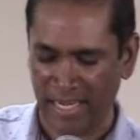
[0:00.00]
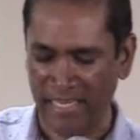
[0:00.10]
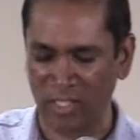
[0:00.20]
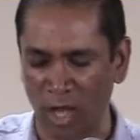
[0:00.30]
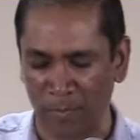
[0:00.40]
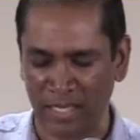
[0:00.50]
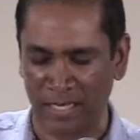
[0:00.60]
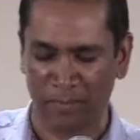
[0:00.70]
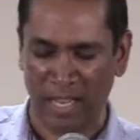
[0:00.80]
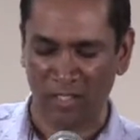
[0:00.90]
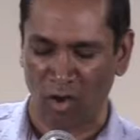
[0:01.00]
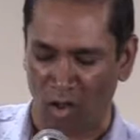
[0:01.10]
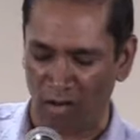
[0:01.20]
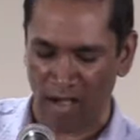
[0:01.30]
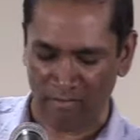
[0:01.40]
He stops at a place
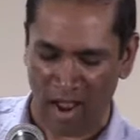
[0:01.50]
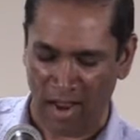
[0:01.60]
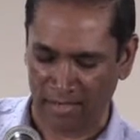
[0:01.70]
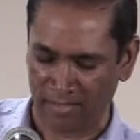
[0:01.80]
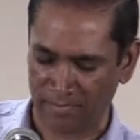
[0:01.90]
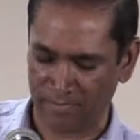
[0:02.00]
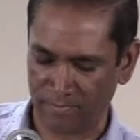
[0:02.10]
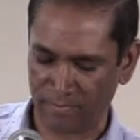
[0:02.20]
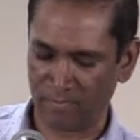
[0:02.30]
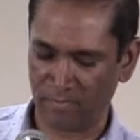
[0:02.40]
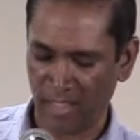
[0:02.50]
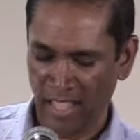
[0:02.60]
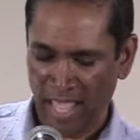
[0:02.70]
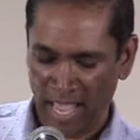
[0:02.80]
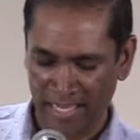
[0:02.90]
called Aran.
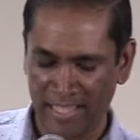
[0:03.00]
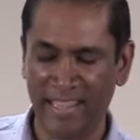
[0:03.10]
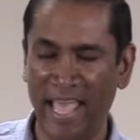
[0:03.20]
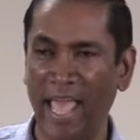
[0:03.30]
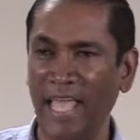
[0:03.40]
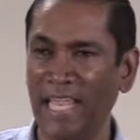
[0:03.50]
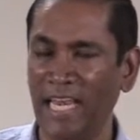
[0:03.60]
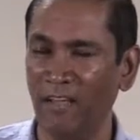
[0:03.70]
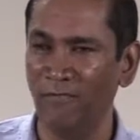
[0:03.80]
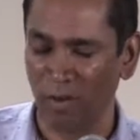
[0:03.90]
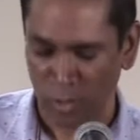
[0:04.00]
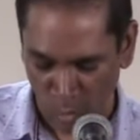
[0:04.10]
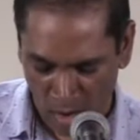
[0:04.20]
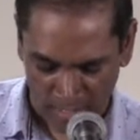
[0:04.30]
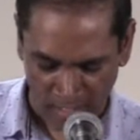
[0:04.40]
And there he lived for
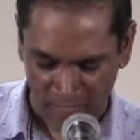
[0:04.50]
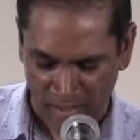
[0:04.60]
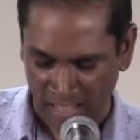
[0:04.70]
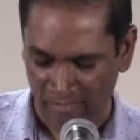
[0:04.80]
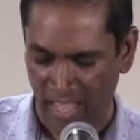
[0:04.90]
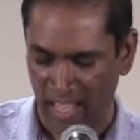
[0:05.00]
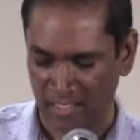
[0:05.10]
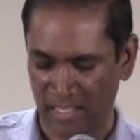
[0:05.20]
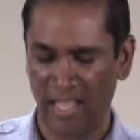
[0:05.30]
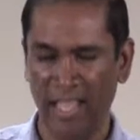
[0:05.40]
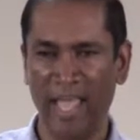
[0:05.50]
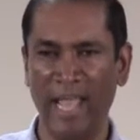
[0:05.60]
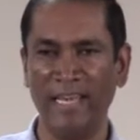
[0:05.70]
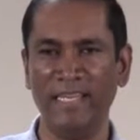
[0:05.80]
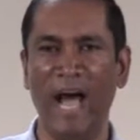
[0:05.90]
205 years,
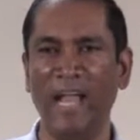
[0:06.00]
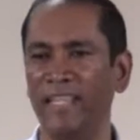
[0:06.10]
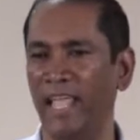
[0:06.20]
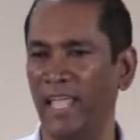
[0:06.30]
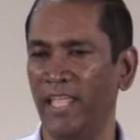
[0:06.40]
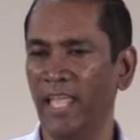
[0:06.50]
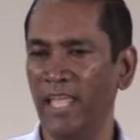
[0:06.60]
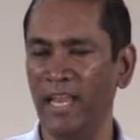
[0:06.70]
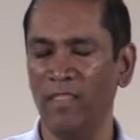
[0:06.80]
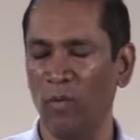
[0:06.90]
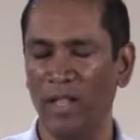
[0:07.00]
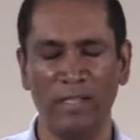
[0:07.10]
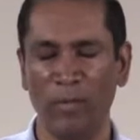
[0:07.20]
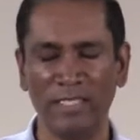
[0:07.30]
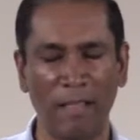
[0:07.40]
and he died there. In other words,
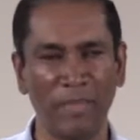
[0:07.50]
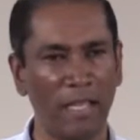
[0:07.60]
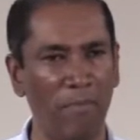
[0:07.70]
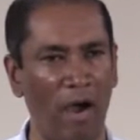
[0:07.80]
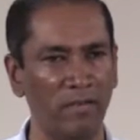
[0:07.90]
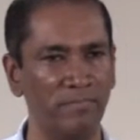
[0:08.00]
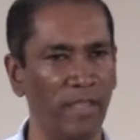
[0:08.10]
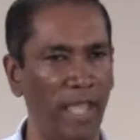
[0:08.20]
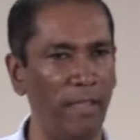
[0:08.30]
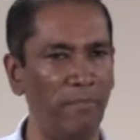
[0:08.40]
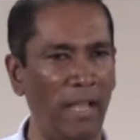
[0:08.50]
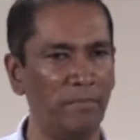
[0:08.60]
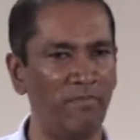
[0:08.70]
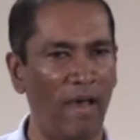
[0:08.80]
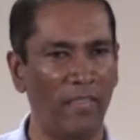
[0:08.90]
there was something about
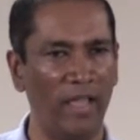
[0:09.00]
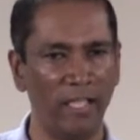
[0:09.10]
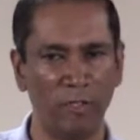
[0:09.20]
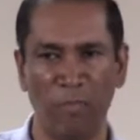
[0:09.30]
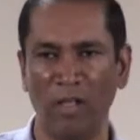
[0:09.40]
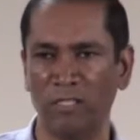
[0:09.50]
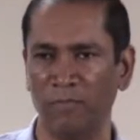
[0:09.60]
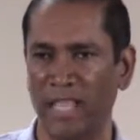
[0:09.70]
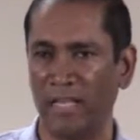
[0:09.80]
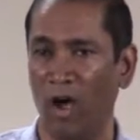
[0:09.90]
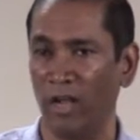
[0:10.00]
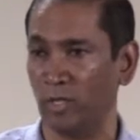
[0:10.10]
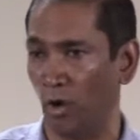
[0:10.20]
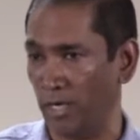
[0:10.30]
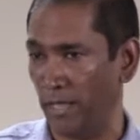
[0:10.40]
Abraham's father. It's possible that God
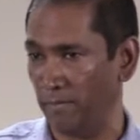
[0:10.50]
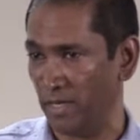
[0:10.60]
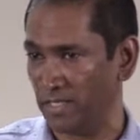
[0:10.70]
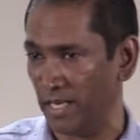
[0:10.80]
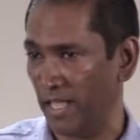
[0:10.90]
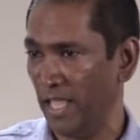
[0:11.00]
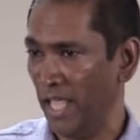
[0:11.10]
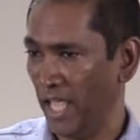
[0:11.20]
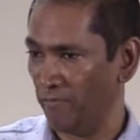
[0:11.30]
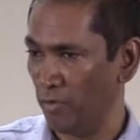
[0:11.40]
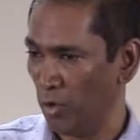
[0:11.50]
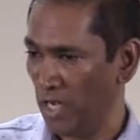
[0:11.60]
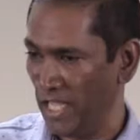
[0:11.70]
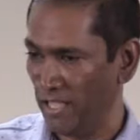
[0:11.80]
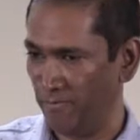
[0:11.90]
told him, listen, if you
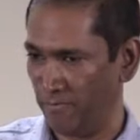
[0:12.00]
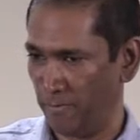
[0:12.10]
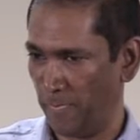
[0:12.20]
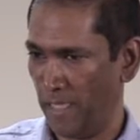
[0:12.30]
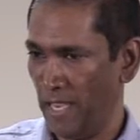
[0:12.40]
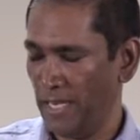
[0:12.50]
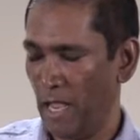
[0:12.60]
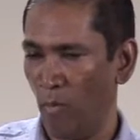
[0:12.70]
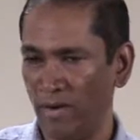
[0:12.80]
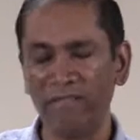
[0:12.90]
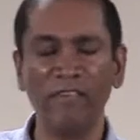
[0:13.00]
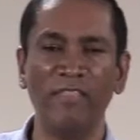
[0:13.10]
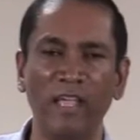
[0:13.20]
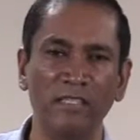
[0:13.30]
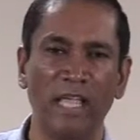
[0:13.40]
leave. Now, one of the
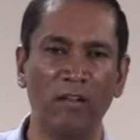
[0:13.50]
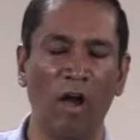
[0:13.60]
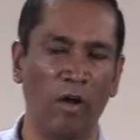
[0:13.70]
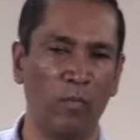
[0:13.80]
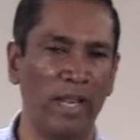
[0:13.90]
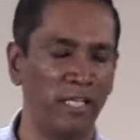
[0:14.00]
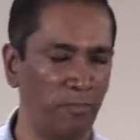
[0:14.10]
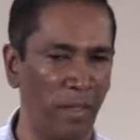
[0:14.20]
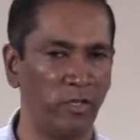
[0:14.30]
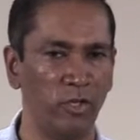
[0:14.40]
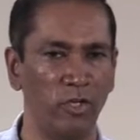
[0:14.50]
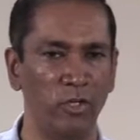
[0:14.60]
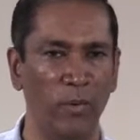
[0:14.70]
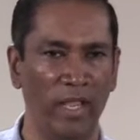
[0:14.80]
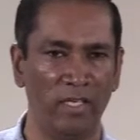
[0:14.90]
things that God will expect you to
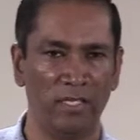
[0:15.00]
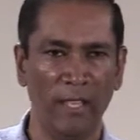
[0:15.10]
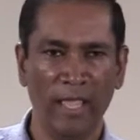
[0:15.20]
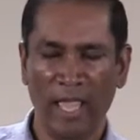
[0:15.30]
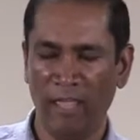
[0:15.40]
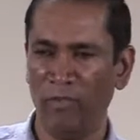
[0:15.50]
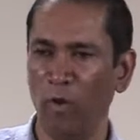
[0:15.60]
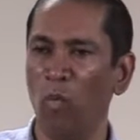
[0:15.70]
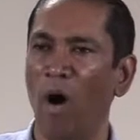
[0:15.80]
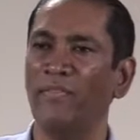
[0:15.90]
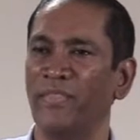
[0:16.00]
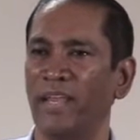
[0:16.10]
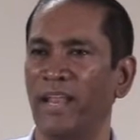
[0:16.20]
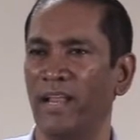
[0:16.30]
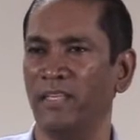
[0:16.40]
do is, if you want the
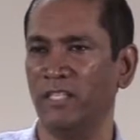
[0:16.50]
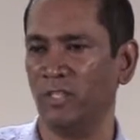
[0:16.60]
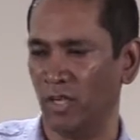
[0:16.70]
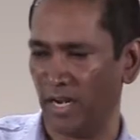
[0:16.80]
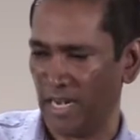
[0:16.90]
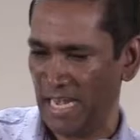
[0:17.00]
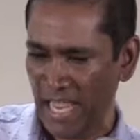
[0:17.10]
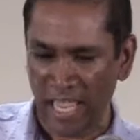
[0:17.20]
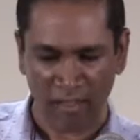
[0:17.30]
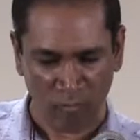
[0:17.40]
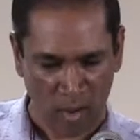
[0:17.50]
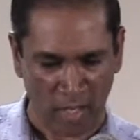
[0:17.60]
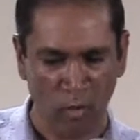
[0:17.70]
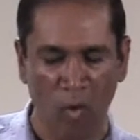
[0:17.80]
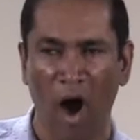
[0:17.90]
inheritance, you've got to leave where
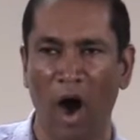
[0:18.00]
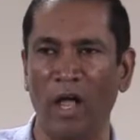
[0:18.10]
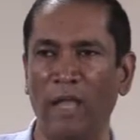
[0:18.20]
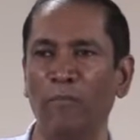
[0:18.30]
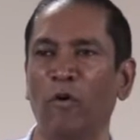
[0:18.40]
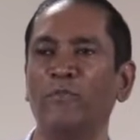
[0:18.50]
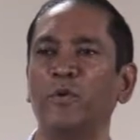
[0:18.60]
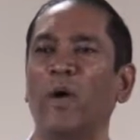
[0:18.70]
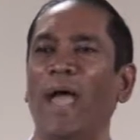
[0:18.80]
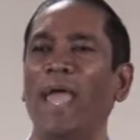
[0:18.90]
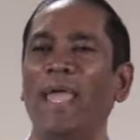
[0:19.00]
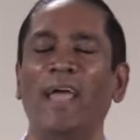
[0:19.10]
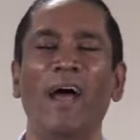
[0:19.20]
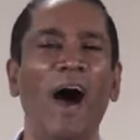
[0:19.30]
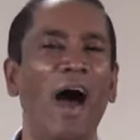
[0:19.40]
you are and move to a
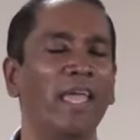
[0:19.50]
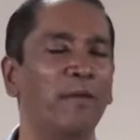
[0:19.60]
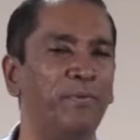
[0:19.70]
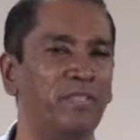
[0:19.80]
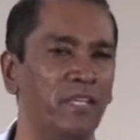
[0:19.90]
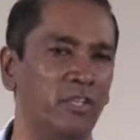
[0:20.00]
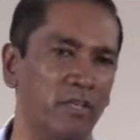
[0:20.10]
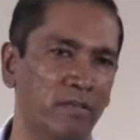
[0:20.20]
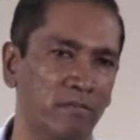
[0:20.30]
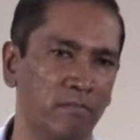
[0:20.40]
higher position.